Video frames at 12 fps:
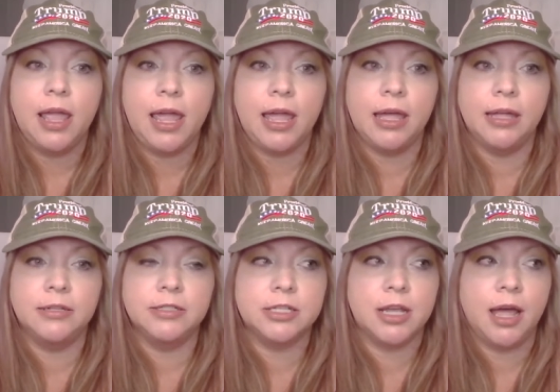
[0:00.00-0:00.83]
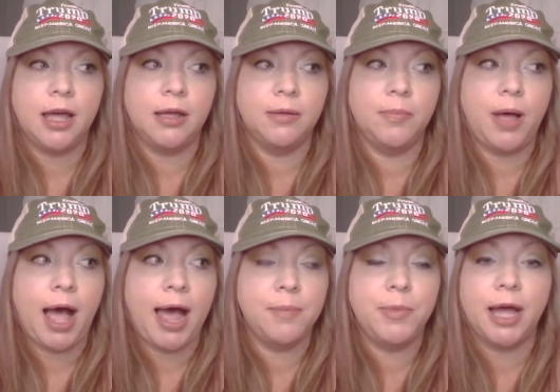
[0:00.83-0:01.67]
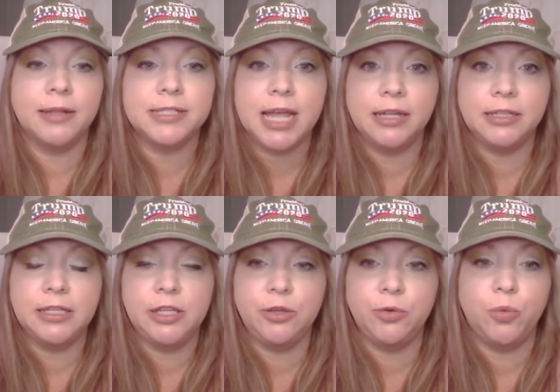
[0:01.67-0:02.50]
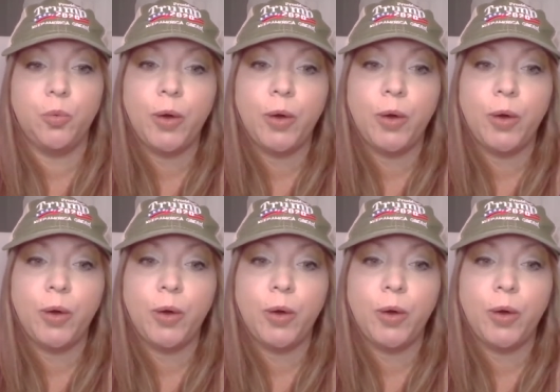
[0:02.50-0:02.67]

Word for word: and um, I'm not telling you